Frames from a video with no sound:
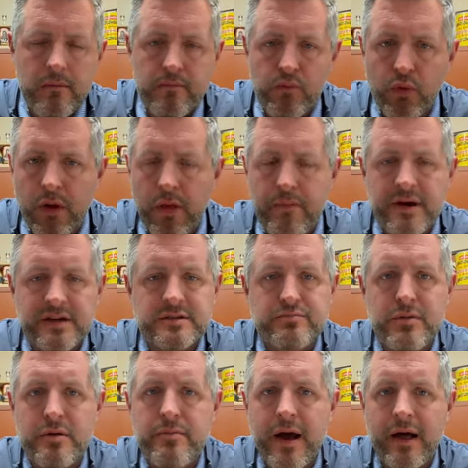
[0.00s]
One of the best
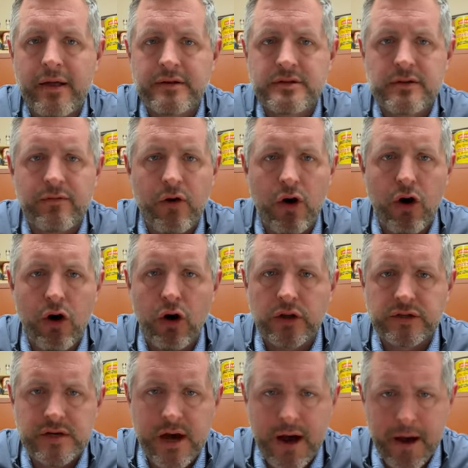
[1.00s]
mid palates of
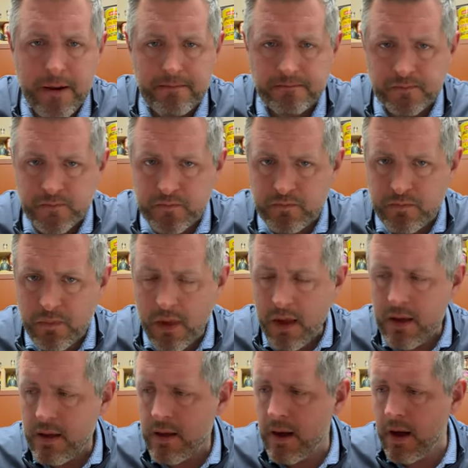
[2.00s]
all time.
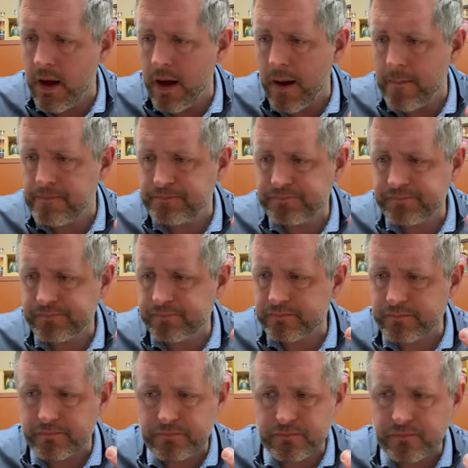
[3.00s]
Um,
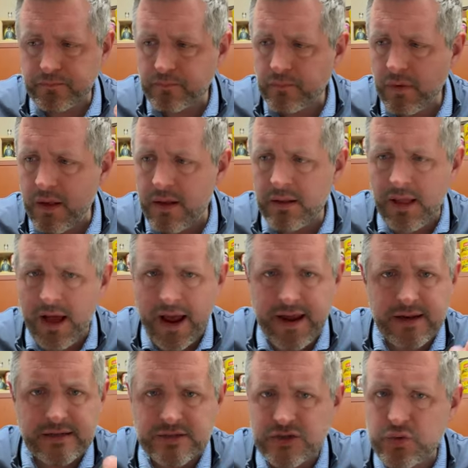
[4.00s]

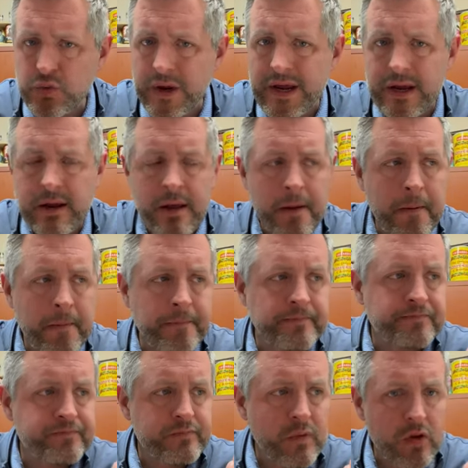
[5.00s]
light, sweet,
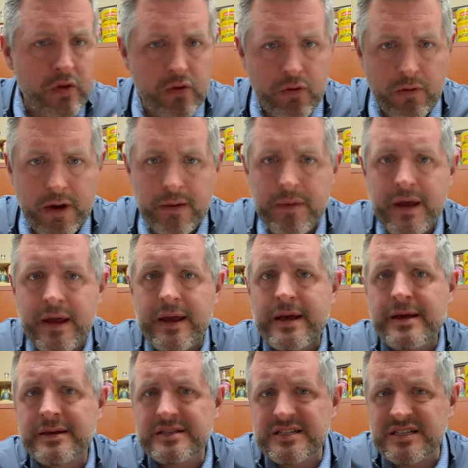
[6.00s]
creamy,
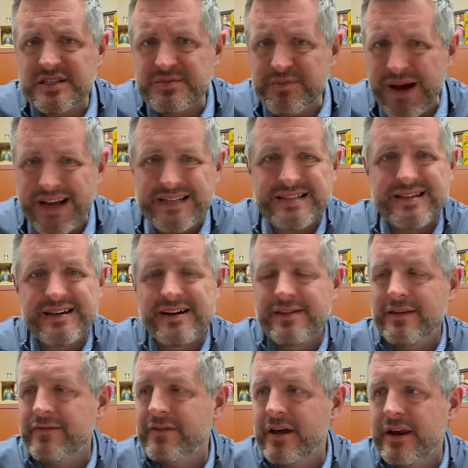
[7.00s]
spicy on
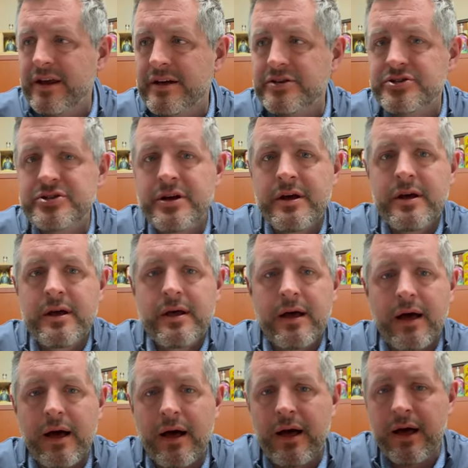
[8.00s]
the finish
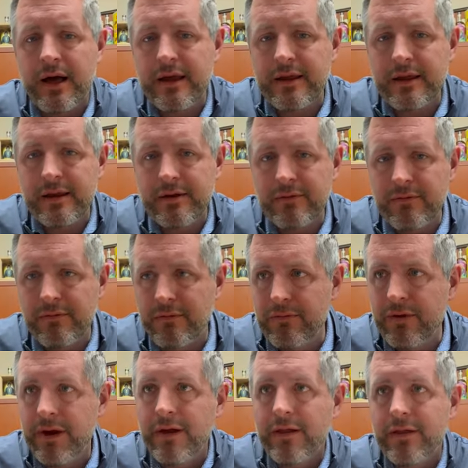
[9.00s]
uh, you
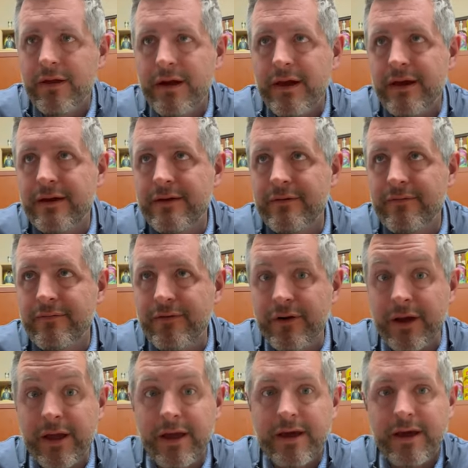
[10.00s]
really
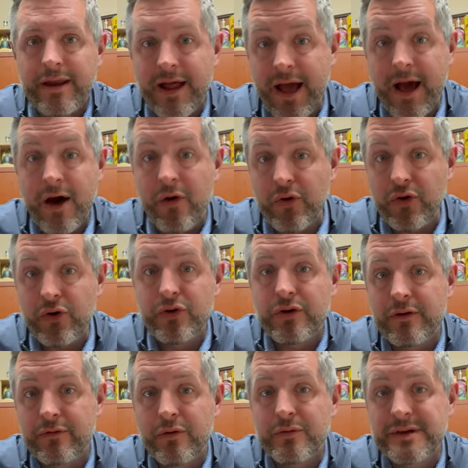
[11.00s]
forget how
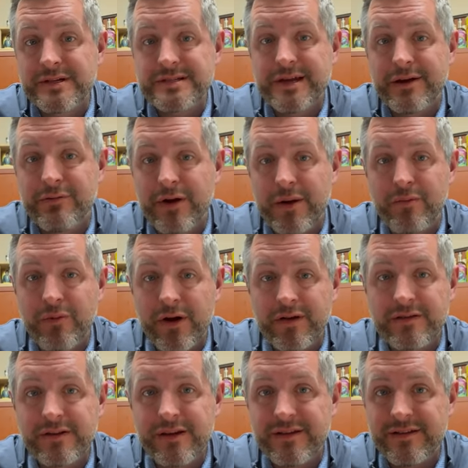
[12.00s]
good of a whiskey
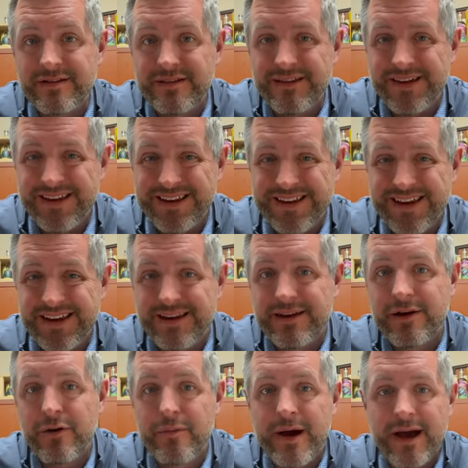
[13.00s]
Redbreast is. You need to
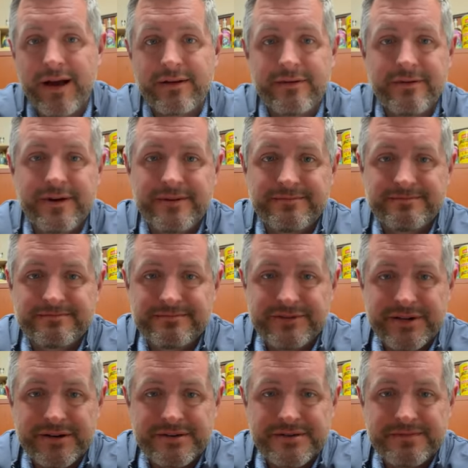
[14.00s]
go back to it.
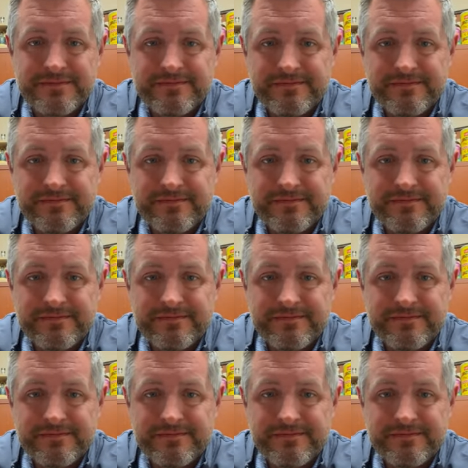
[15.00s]
Cheers.